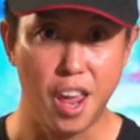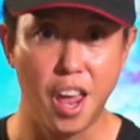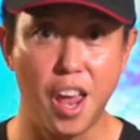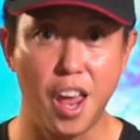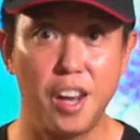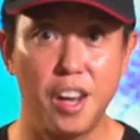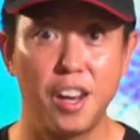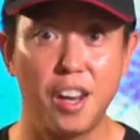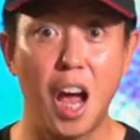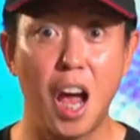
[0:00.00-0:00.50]

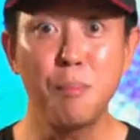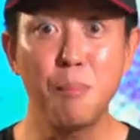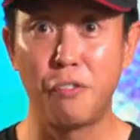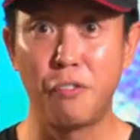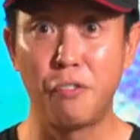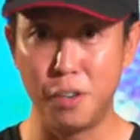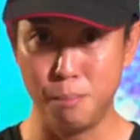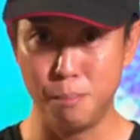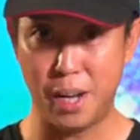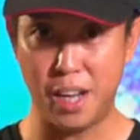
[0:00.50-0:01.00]
and I'm
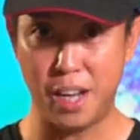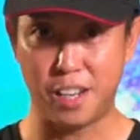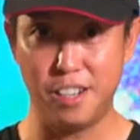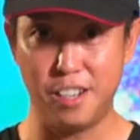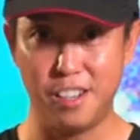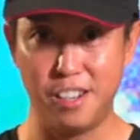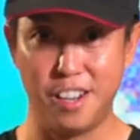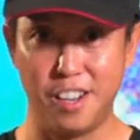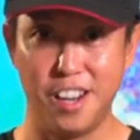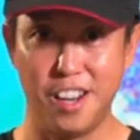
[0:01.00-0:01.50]
a
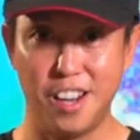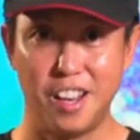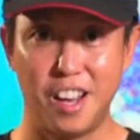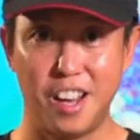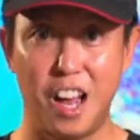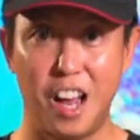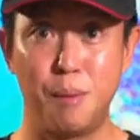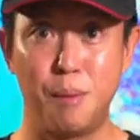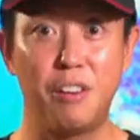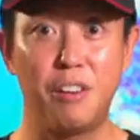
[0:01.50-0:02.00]
filmmaker.
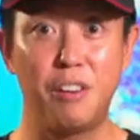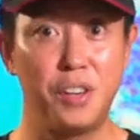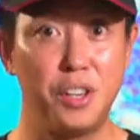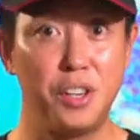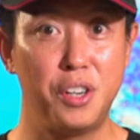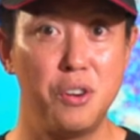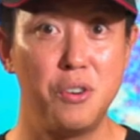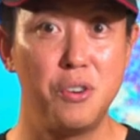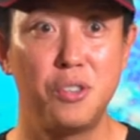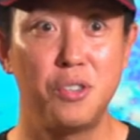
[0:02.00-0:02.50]
I make
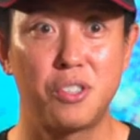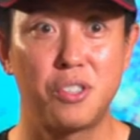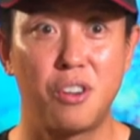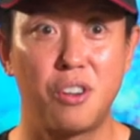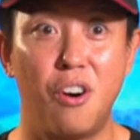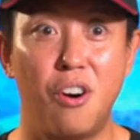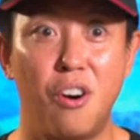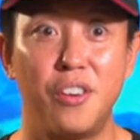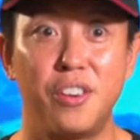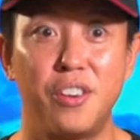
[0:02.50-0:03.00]

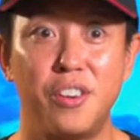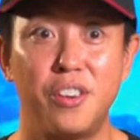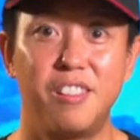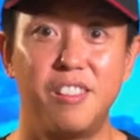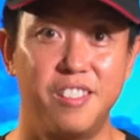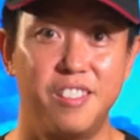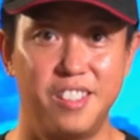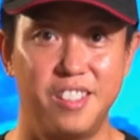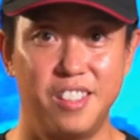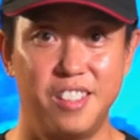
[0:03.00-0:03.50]
videos
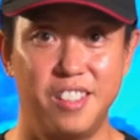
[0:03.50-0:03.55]
on